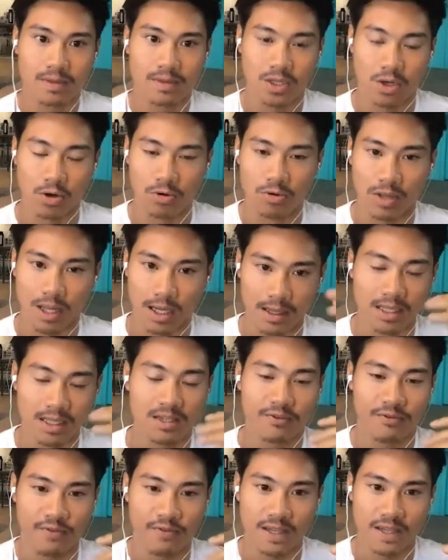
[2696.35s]
So like,
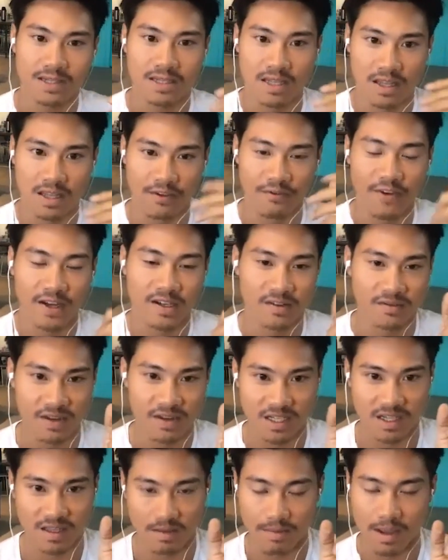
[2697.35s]
let's fix the
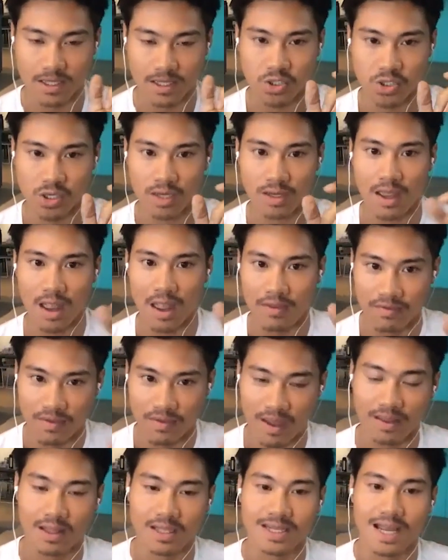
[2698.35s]
effectiveness of the messaging and
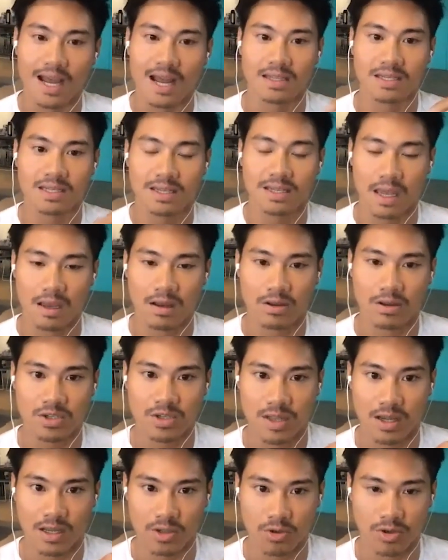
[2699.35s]
then let's add scale
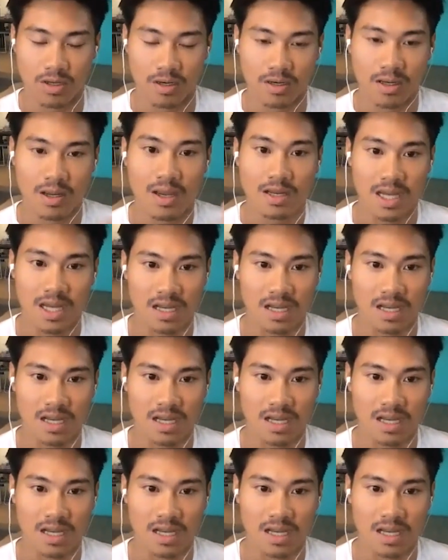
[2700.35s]
so that you can